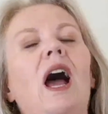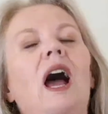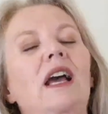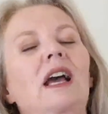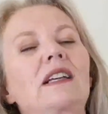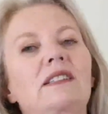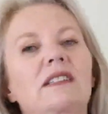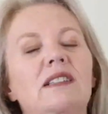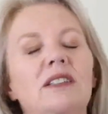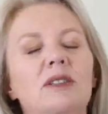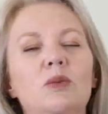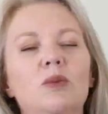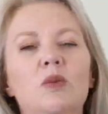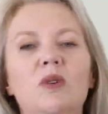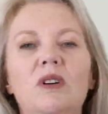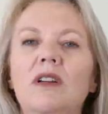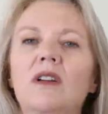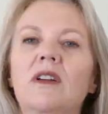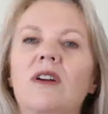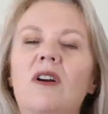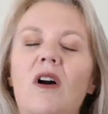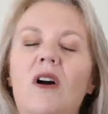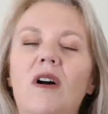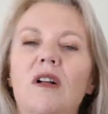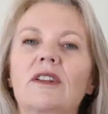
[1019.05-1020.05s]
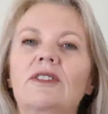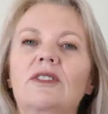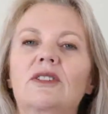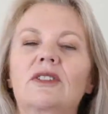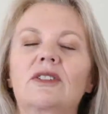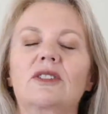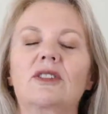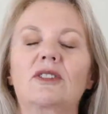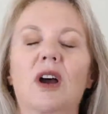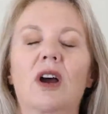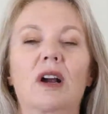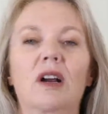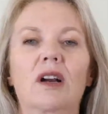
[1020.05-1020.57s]
I still wouldn't call it the
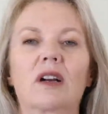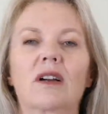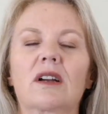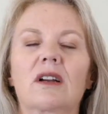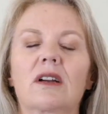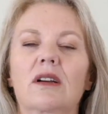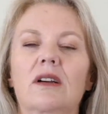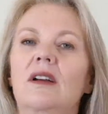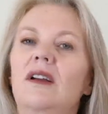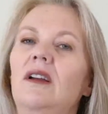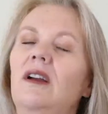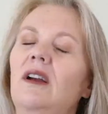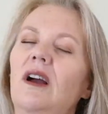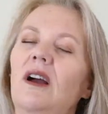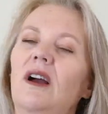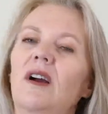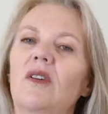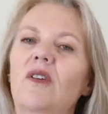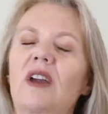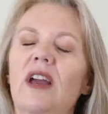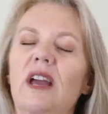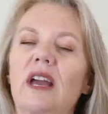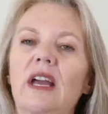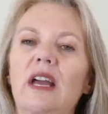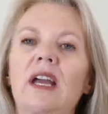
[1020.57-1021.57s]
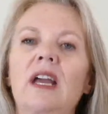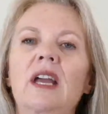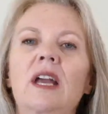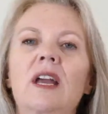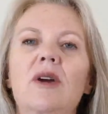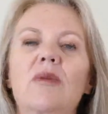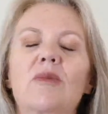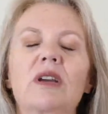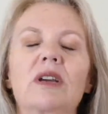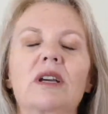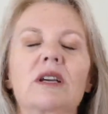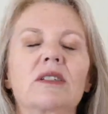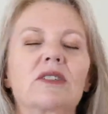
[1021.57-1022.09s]
dark, okay?
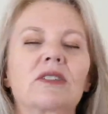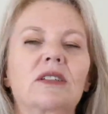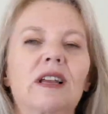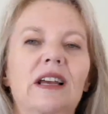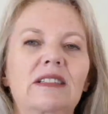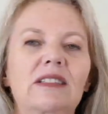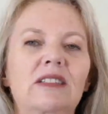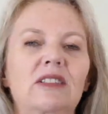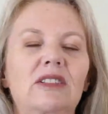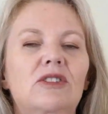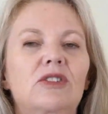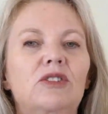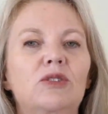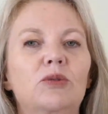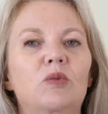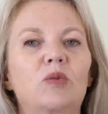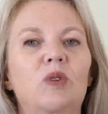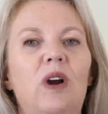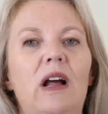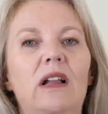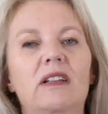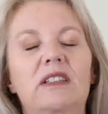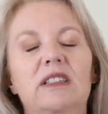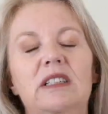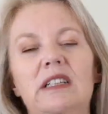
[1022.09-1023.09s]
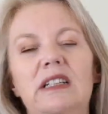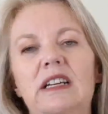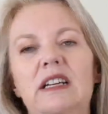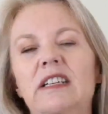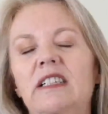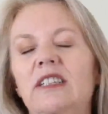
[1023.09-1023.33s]
Because that's a duality and it's